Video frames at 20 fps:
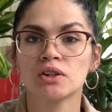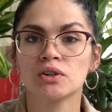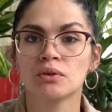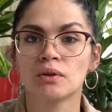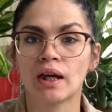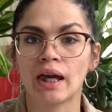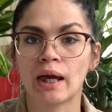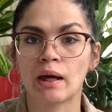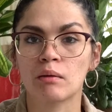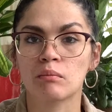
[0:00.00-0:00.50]
you
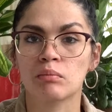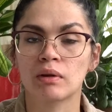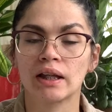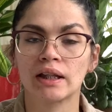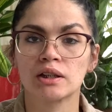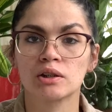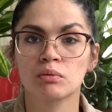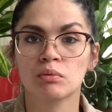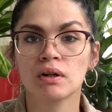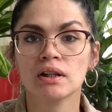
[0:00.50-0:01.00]
can't
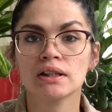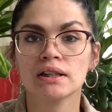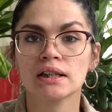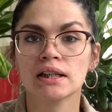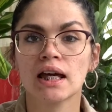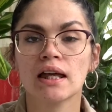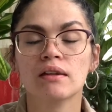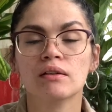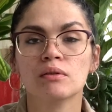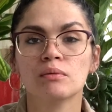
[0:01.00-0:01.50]
plant well
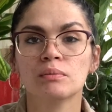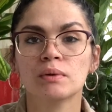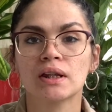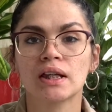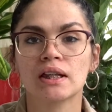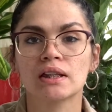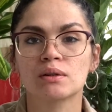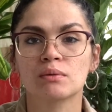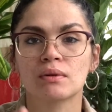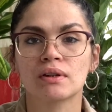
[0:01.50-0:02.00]
together
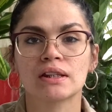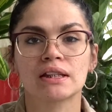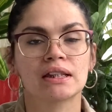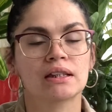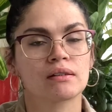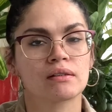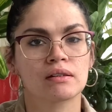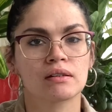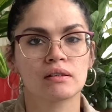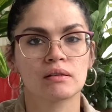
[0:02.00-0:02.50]
because when the
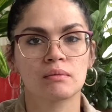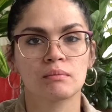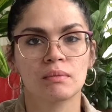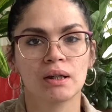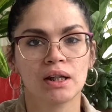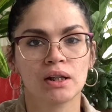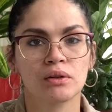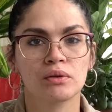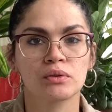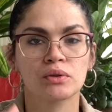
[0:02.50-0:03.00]

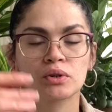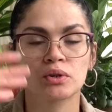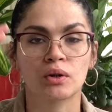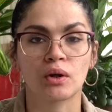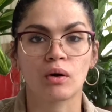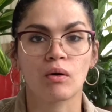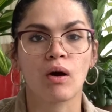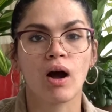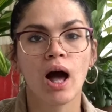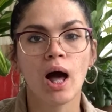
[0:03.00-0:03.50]
tomatoes
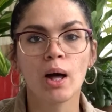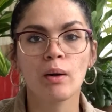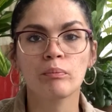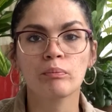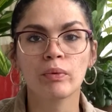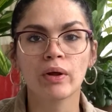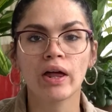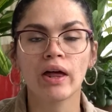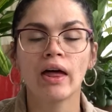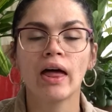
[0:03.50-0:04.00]
grow up,